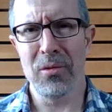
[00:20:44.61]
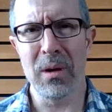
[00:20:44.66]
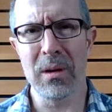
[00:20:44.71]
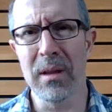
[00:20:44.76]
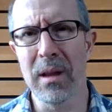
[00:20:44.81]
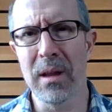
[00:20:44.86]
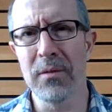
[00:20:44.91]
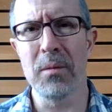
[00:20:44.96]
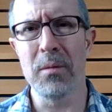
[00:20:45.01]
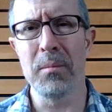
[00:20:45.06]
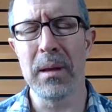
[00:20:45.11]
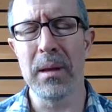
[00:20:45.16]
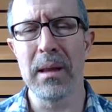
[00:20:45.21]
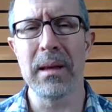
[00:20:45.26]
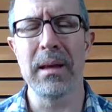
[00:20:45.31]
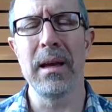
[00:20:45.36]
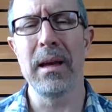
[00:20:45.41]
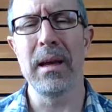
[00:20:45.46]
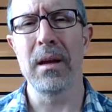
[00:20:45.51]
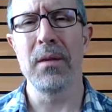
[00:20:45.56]
I'd love to be the
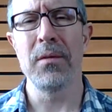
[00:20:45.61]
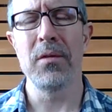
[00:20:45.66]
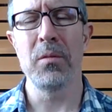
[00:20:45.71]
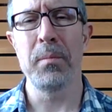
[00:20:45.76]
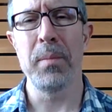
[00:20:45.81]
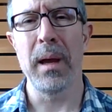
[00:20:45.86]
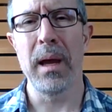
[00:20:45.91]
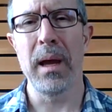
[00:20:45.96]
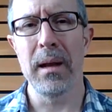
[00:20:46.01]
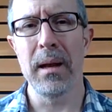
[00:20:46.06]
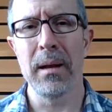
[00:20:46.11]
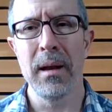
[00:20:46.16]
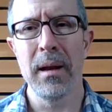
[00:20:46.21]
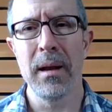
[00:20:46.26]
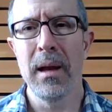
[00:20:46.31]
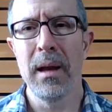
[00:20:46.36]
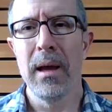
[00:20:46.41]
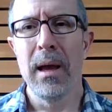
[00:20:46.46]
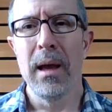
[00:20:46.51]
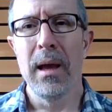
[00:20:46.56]
king of Spain.
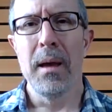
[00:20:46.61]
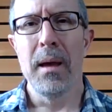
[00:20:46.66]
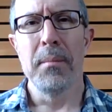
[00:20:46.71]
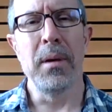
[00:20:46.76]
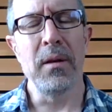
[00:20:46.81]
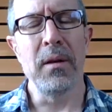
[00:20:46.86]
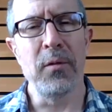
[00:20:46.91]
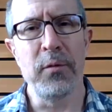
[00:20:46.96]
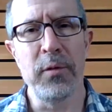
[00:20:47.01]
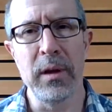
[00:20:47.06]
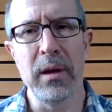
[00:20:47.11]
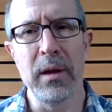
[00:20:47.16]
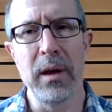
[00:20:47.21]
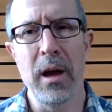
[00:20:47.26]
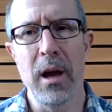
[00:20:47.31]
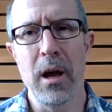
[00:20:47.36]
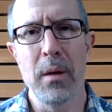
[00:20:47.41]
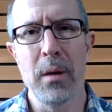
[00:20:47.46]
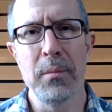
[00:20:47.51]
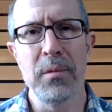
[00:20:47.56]
But
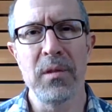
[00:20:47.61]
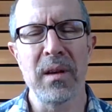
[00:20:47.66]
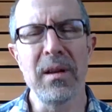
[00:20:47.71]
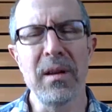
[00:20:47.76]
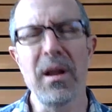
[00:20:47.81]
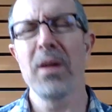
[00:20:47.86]
Wilhelm said, no.